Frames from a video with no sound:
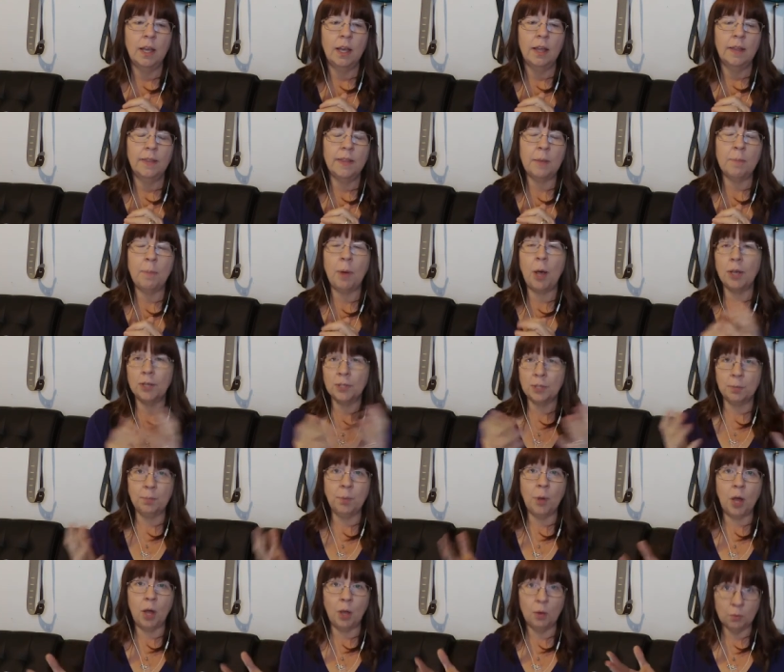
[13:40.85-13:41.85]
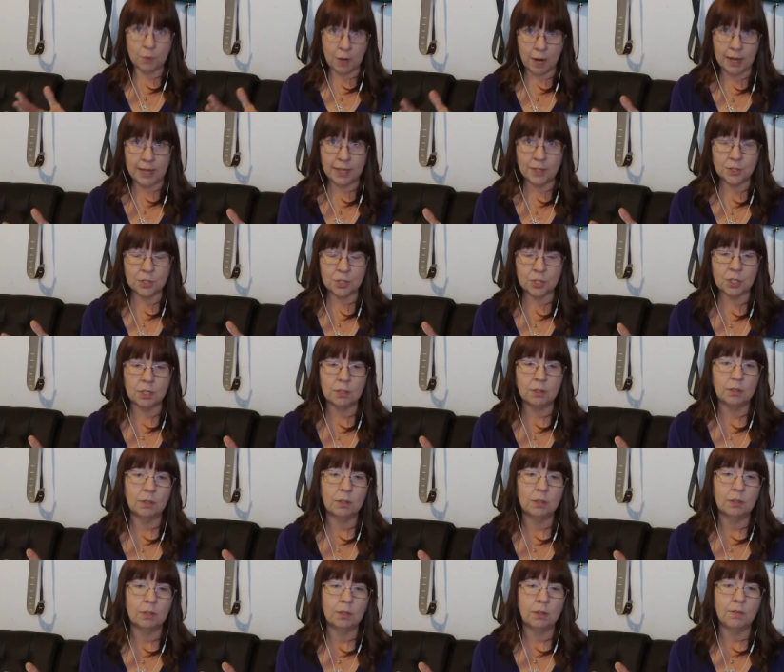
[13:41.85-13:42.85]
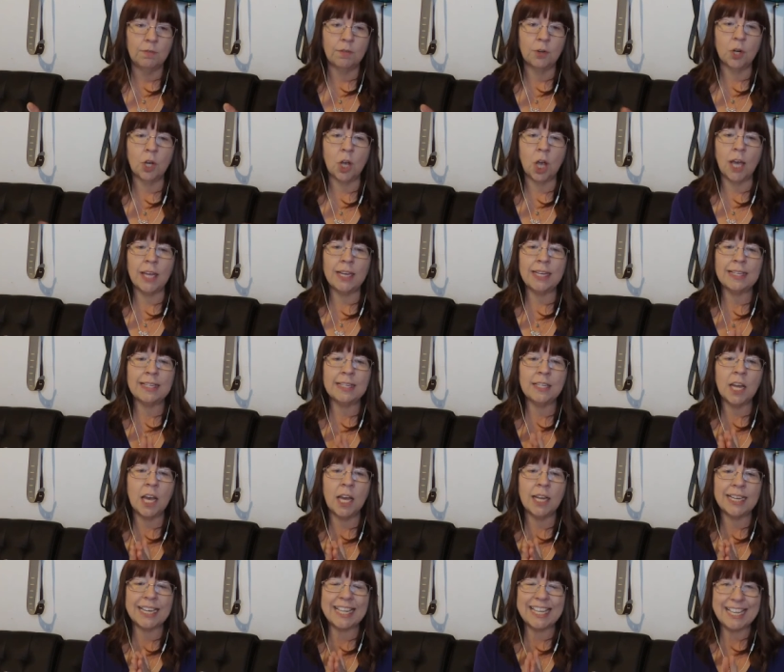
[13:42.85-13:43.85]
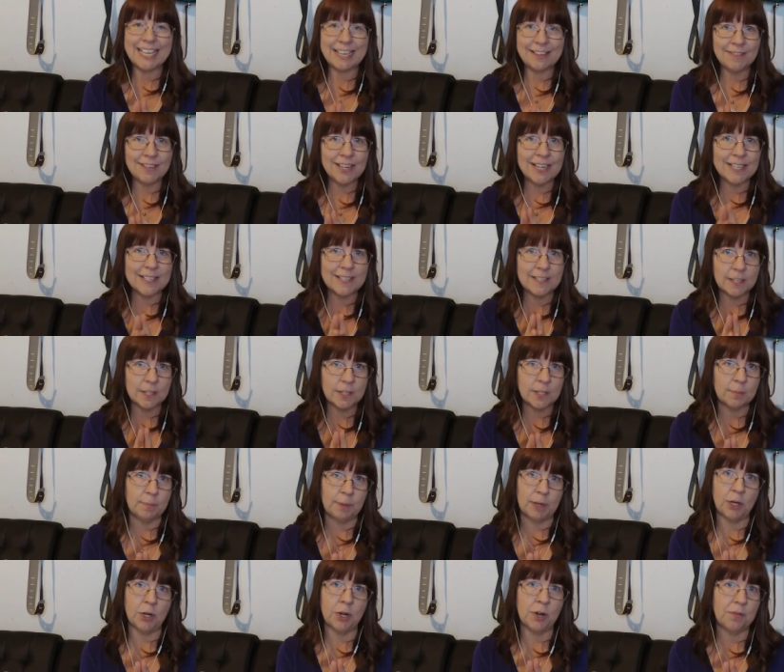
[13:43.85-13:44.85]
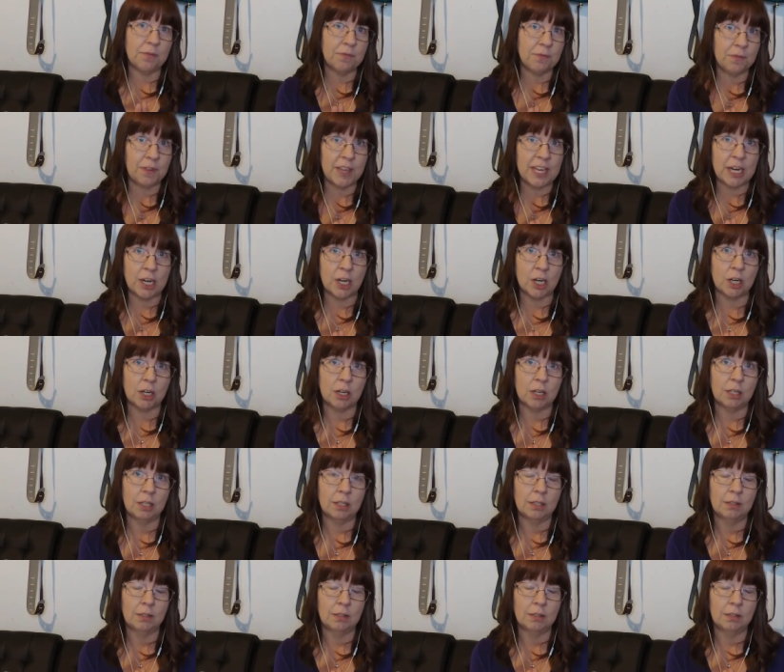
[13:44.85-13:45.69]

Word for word: the Apostle Paul writes, for God has not given us the spirit of fear,